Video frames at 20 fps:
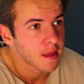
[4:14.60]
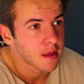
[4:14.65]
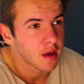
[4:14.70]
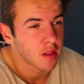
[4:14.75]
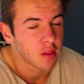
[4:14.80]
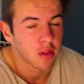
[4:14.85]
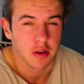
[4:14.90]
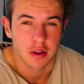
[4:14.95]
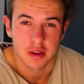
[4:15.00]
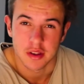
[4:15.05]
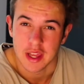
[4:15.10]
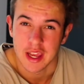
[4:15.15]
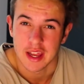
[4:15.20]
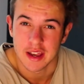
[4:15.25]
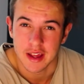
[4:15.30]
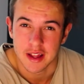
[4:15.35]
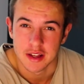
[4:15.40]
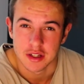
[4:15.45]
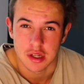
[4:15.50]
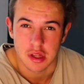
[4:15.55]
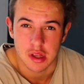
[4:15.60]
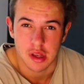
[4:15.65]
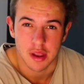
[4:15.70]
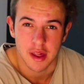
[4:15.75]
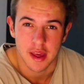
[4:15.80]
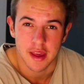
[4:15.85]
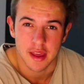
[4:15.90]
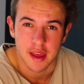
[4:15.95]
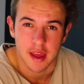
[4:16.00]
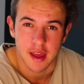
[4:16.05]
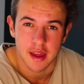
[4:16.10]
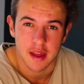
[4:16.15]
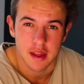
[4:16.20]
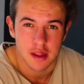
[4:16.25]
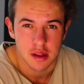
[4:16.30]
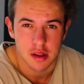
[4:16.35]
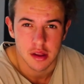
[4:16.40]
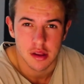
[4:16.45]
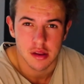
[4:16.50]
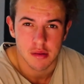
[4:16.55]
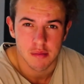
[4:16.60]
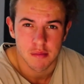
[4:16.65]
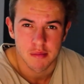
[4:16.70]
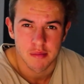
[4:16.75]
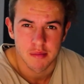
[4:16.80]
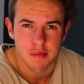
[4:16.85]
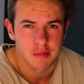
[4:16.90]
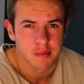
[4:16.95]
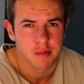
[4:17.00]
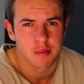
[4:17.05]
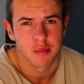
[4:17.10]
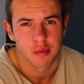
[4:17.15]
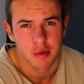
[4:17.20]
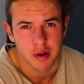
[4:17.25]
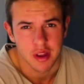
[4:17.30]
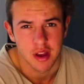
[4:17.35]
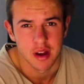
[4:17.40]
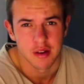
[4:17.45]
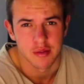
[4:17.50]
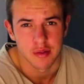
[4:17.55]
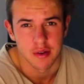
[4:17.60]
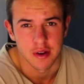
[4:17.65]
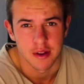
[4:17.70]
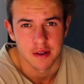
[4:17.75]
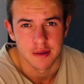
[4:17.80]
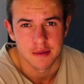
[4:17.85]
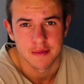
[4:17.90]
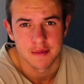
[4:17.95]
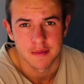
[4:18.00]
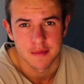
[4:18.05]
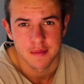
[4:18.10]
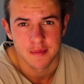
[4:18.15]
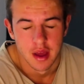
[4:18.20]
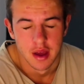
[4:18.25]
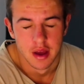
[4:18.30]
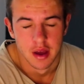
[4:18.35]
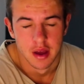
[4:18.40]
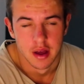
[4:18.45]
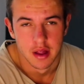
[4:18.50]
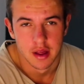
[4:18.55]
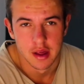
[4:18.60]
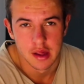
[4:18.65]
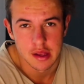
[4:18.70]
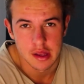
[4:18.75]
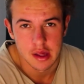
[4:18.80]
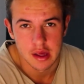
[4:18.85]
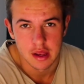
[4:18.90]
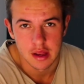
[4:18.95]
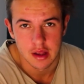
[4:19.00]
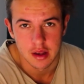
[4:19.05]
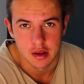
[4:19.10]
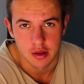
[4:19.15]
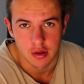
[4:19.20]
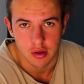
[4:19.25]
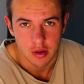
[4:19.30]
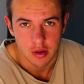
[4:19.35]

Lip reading: a lot of teenagers lack at, is recovery. Let's head into